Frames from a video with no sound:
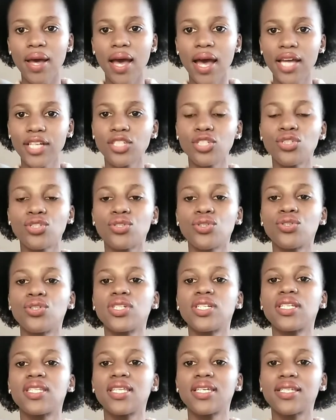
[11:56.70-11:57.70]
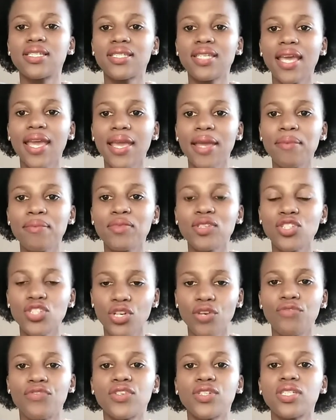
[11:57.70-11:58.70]
attitude, the same
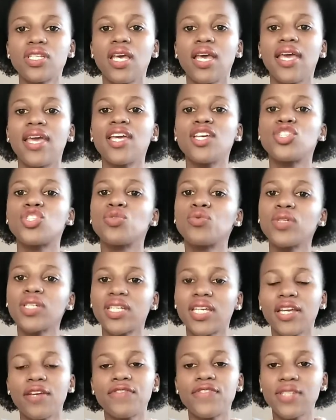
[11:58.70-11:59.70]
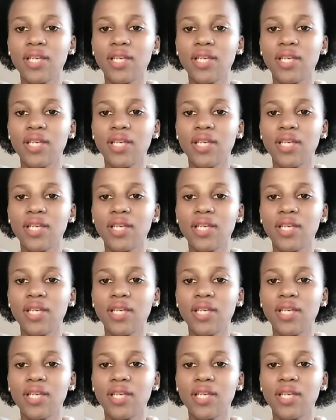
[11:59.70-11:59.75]
service as you would give